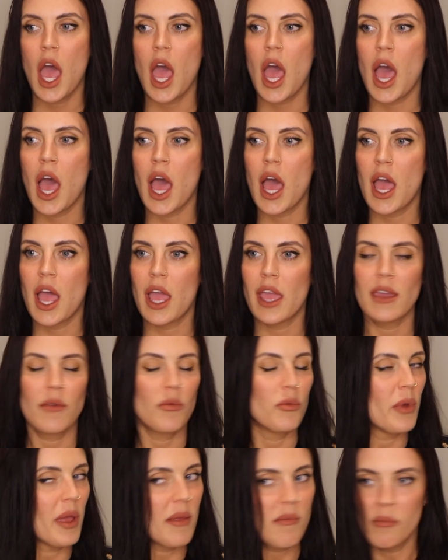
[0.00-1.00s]
I
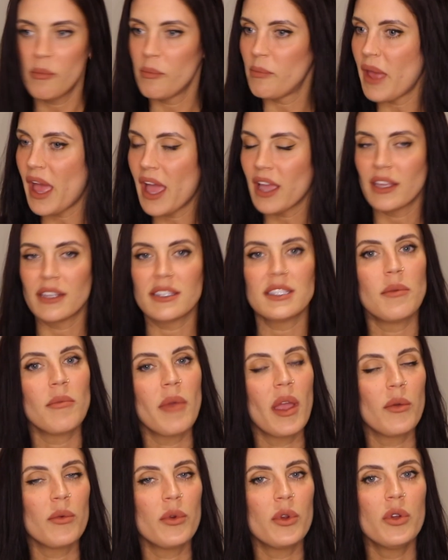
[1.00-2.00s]
went back into
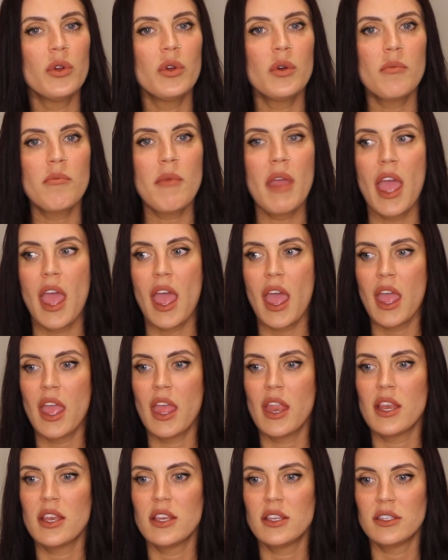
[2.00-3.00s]
my room
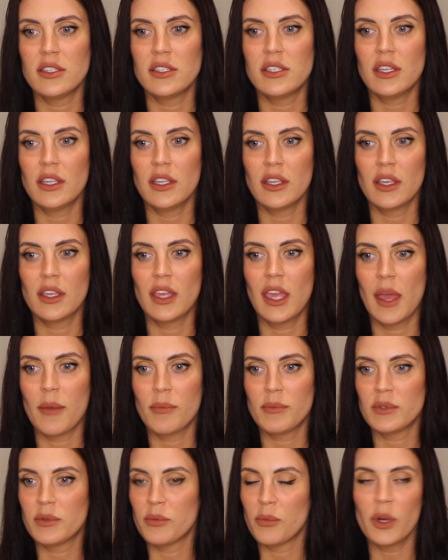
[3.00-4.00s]
and
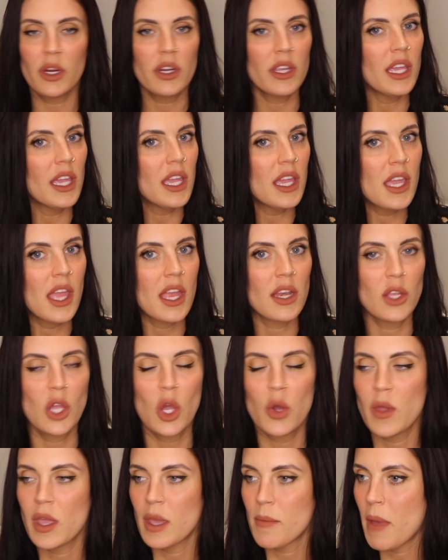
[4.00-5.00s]
kept working and
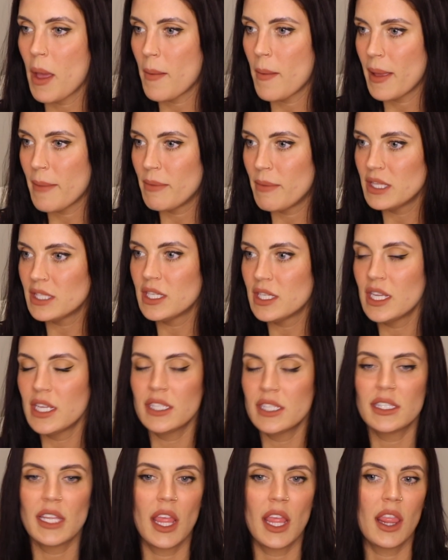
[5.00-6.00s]
going about my
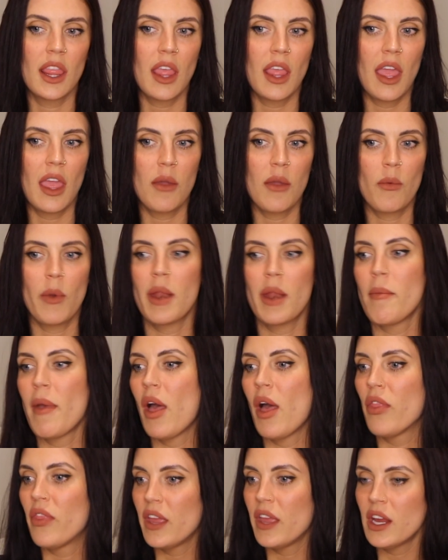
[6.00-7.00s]
business, and they went
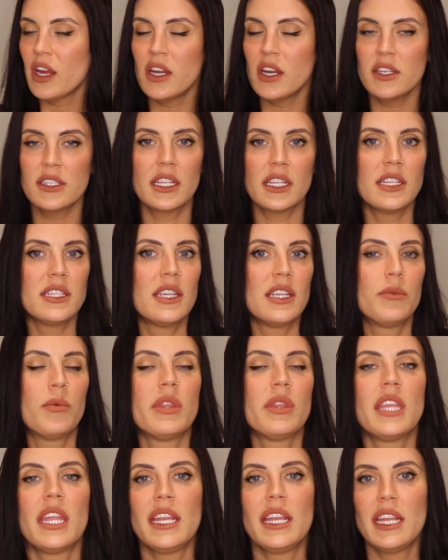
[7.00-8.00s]
about theirs and did
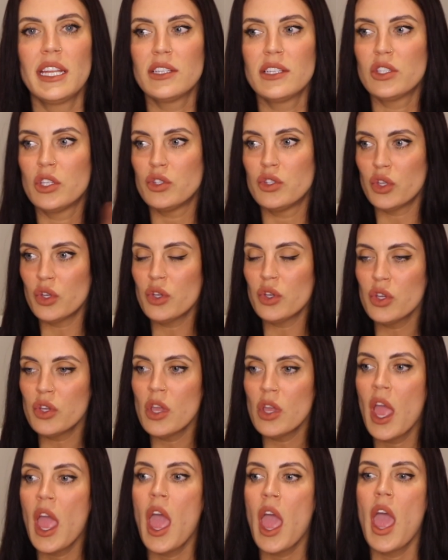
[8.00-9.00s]
what they needed to
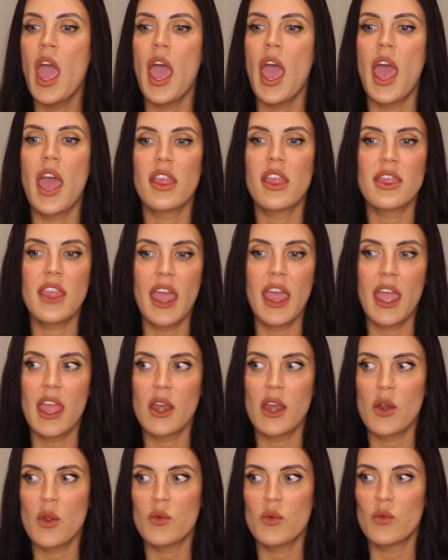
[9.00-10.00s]
do. And
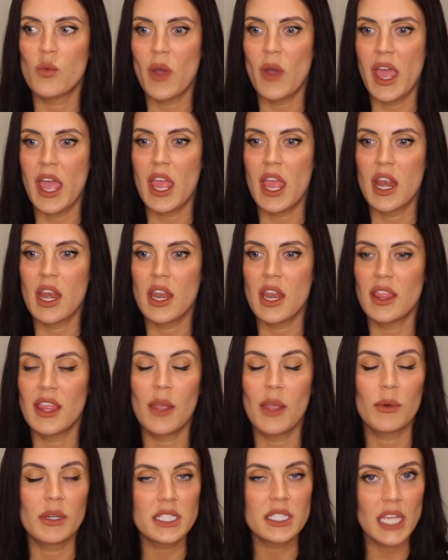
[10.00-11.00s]
then when they
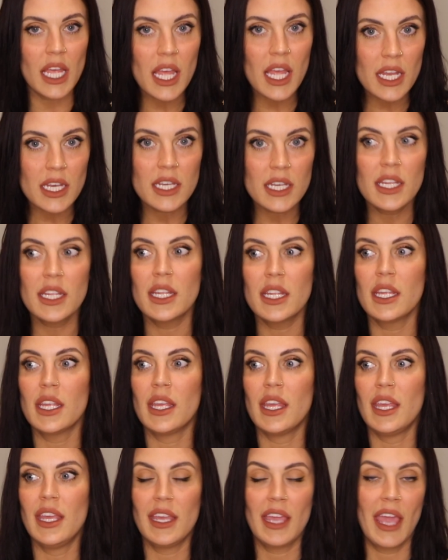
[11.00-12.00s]
were done,
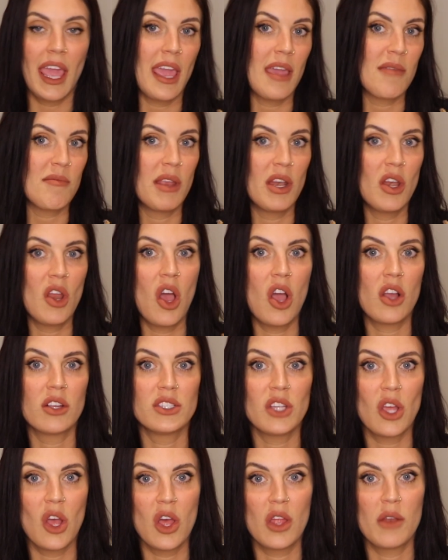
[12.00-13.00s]
he came and
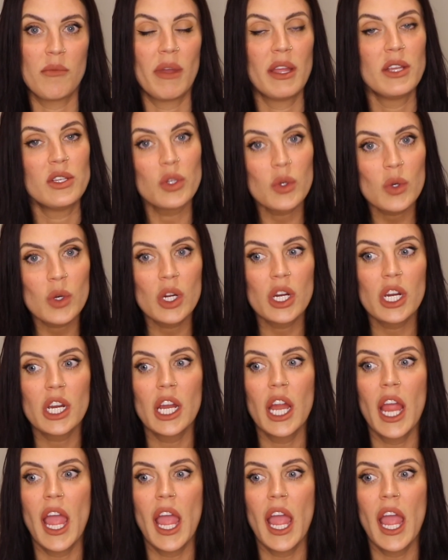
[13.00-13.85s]
knocked on my door